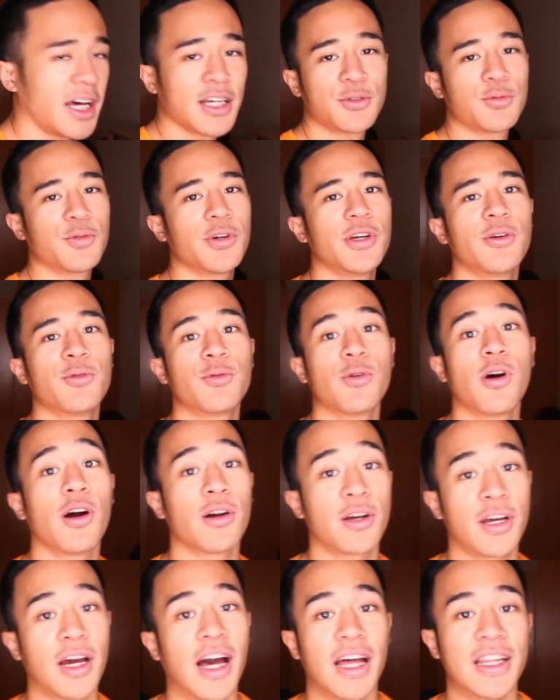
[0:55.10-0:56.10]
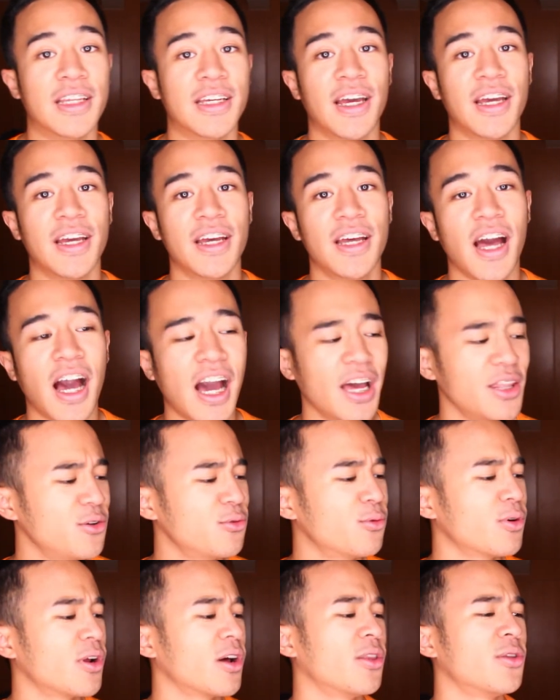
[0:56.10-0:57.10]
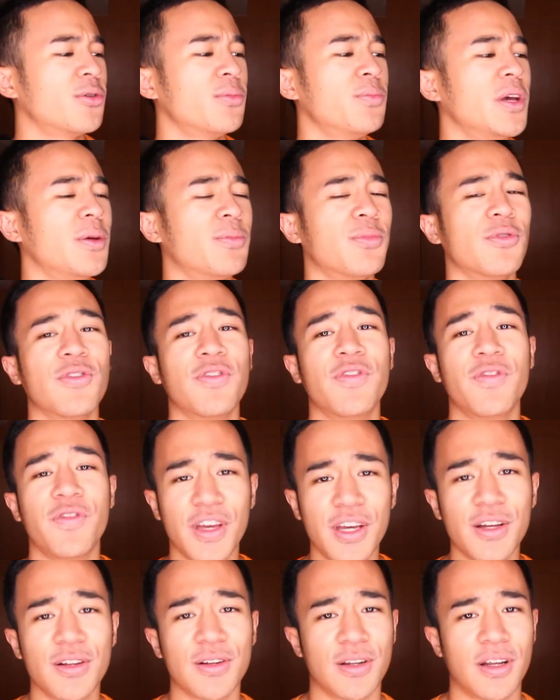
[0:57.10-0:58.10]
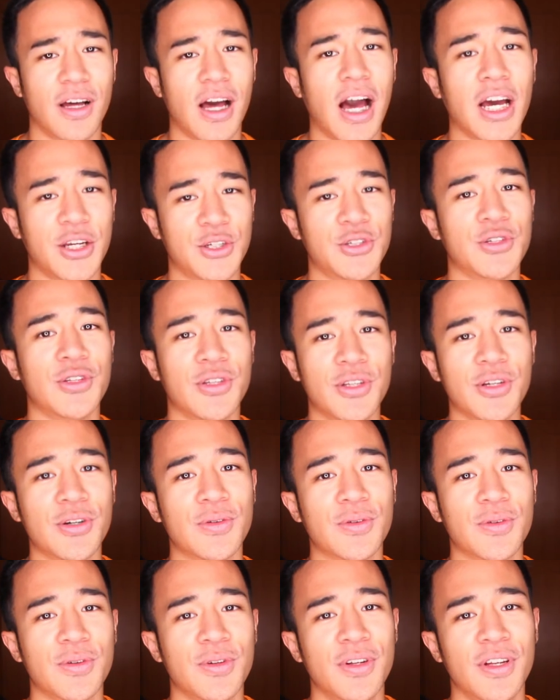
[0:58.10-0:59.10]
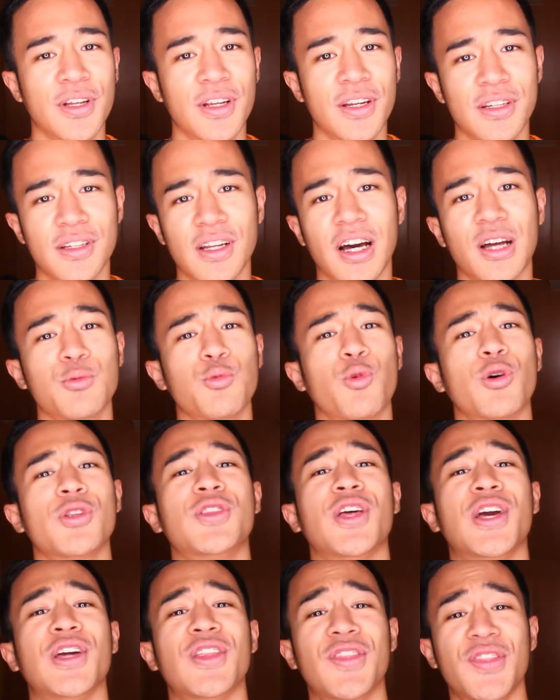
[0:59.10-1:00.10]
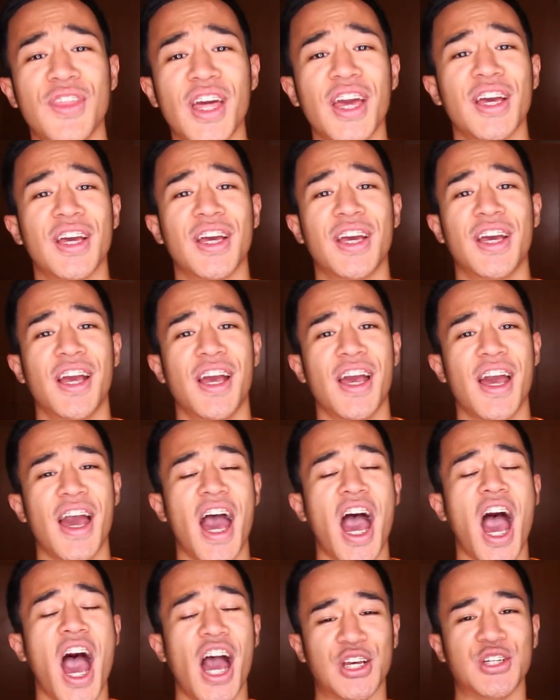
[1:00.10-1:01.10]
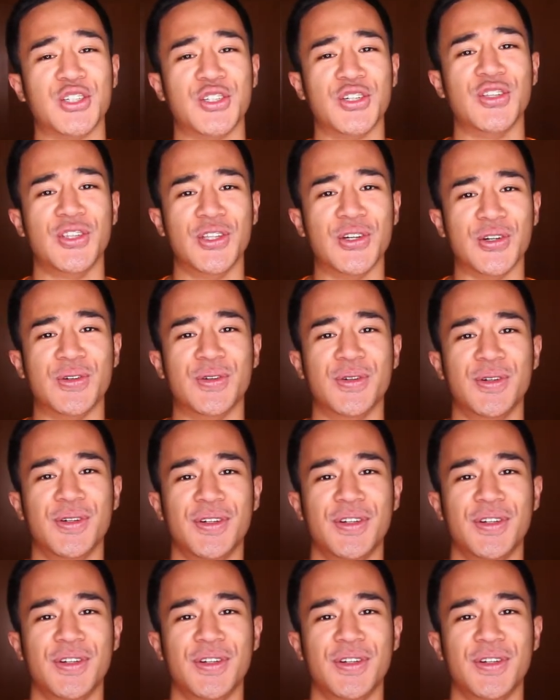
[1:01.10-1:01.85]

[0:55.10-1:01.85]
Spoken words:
that's where you're wrong, Kanye. I do what other people feel I should do, not what they think I should do.